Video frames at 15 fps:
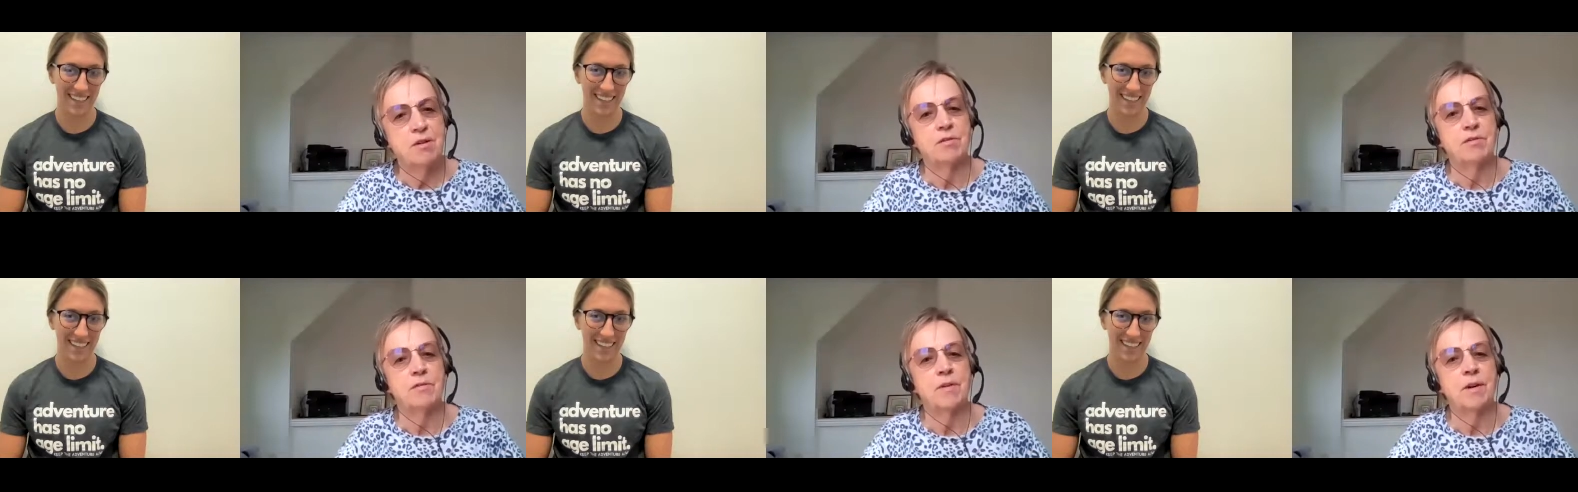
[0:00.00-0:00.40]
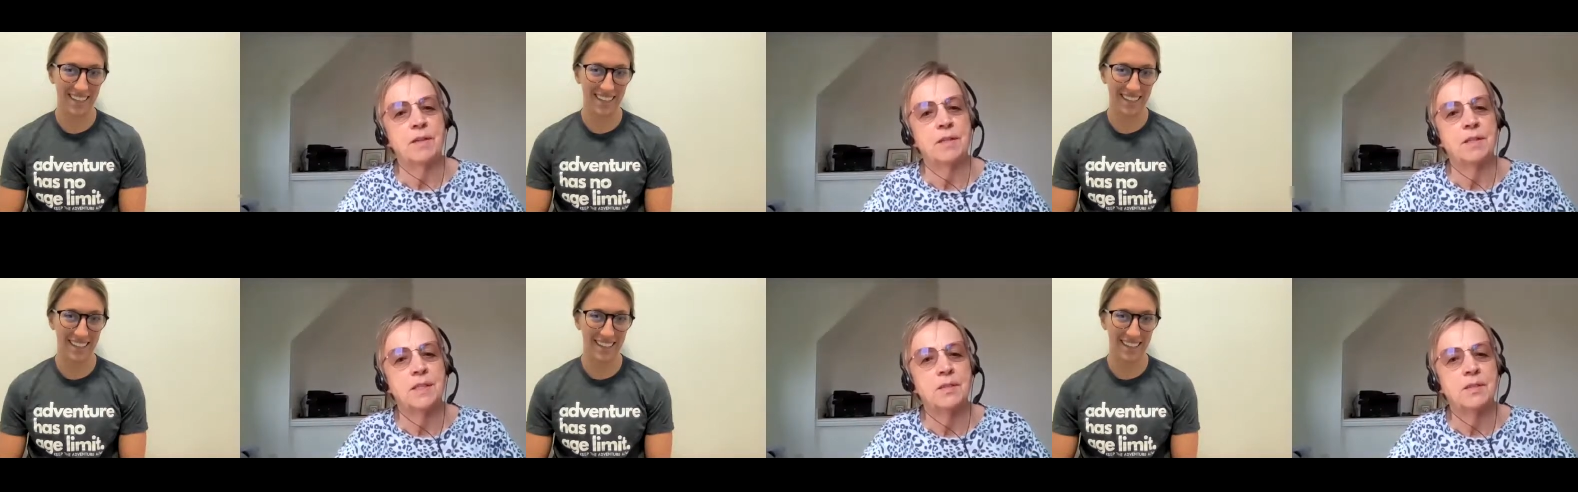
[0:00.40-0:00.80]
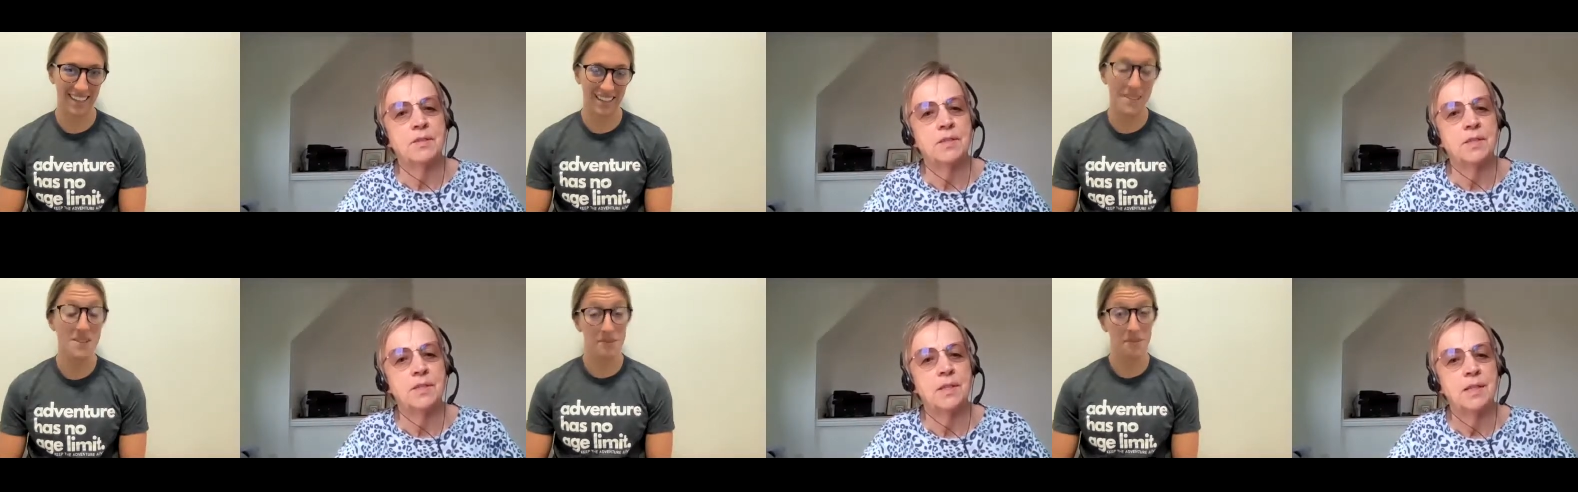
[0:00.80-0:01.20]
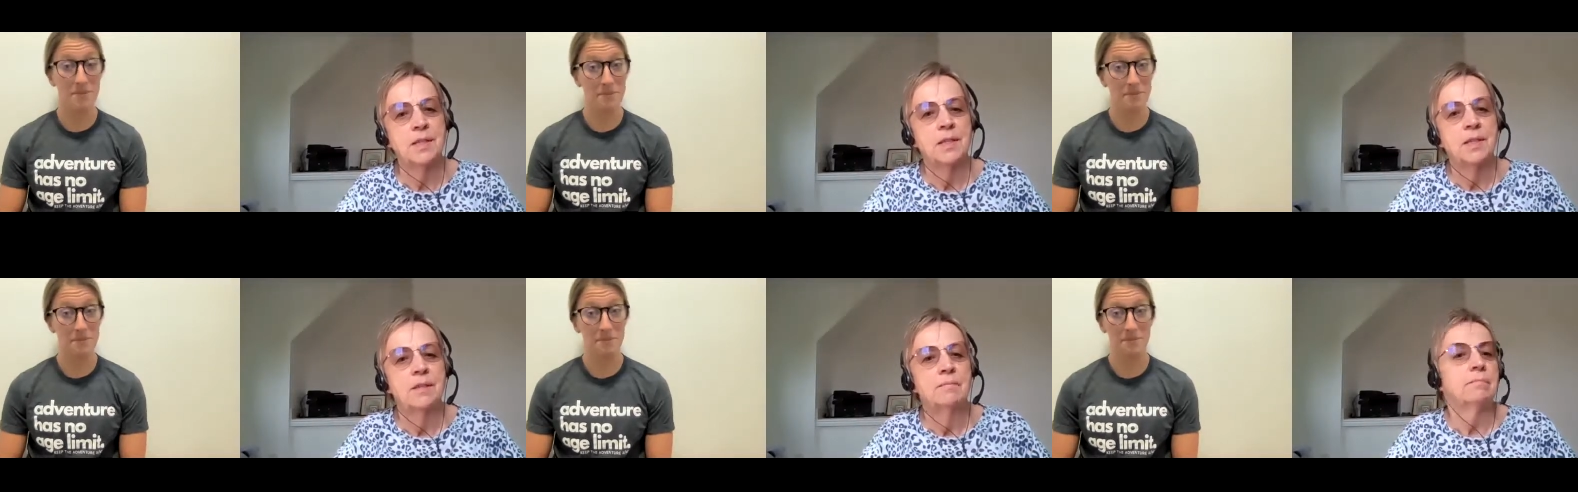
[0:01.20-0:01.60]
Speaker 1: arthritis,
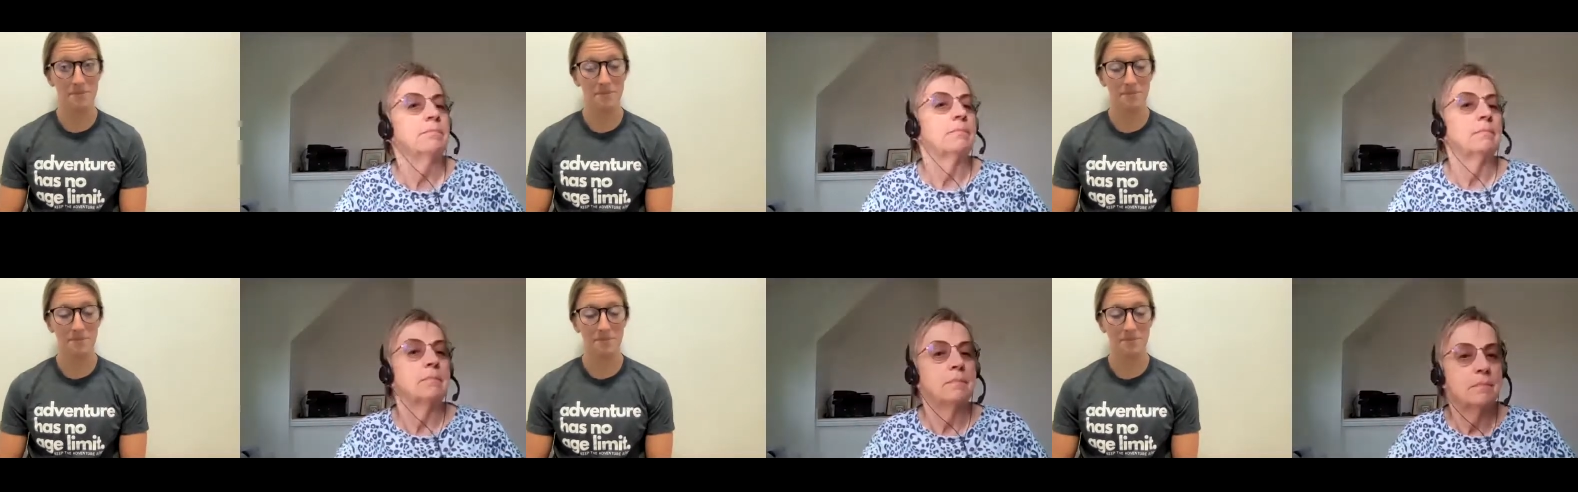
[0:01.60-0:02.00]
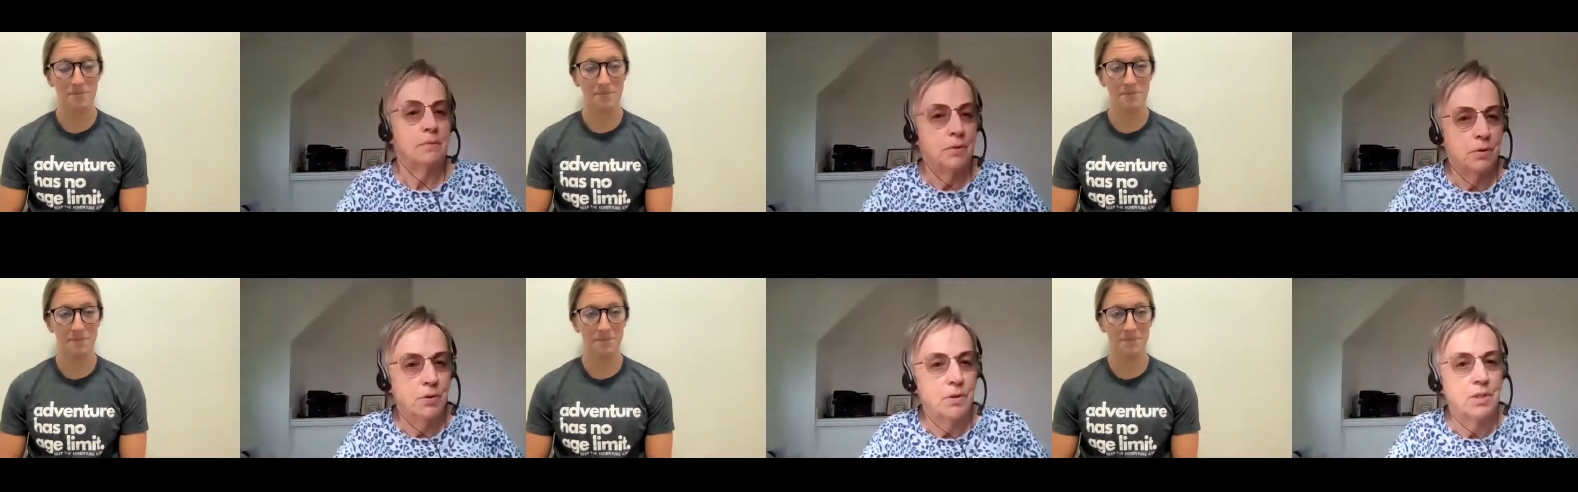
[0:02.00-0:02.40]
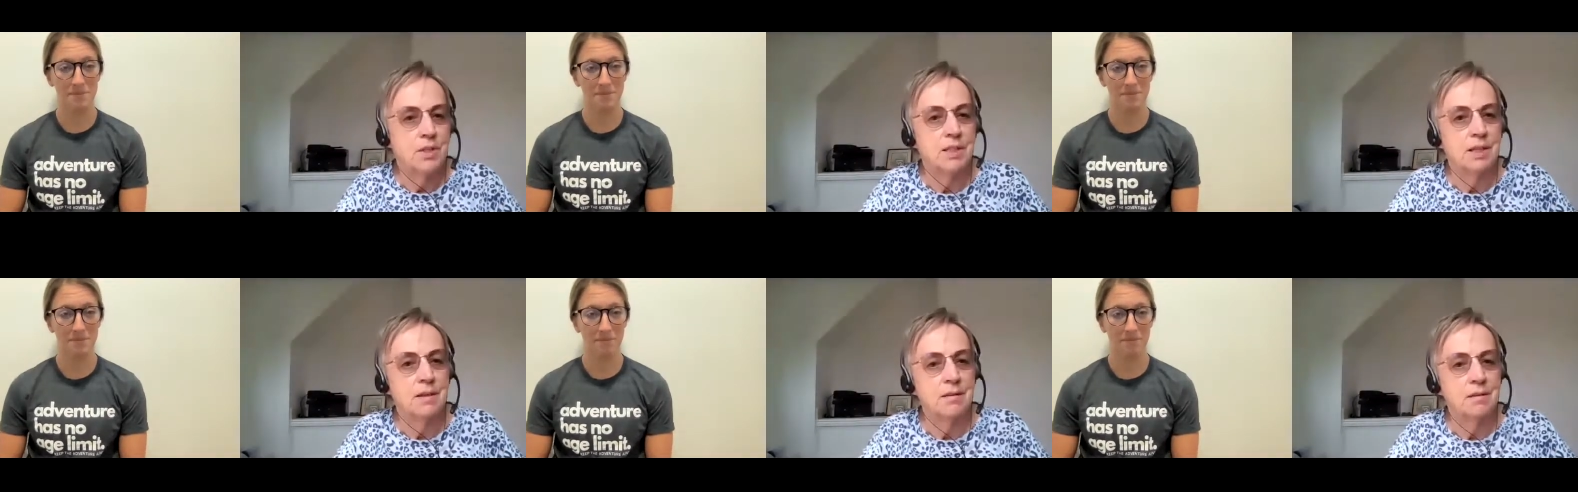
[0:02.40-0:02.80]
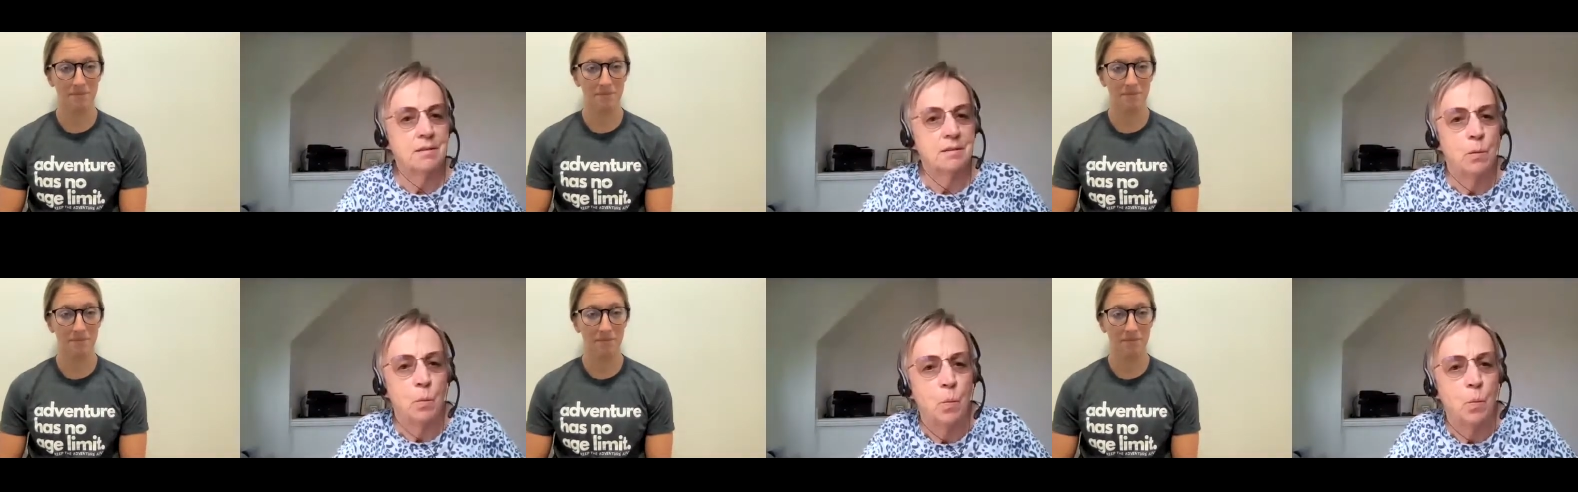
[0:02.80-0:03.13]
you can still